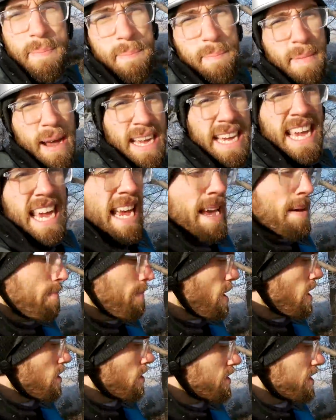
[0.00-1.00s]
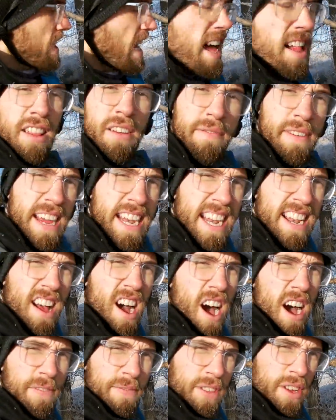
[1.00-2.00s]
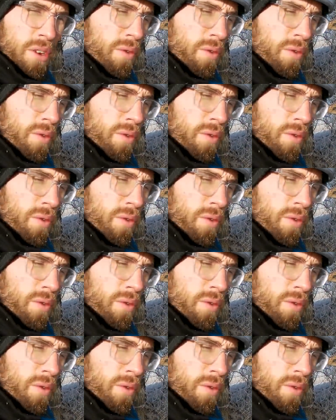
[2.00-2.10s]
my cam buckles elevated off the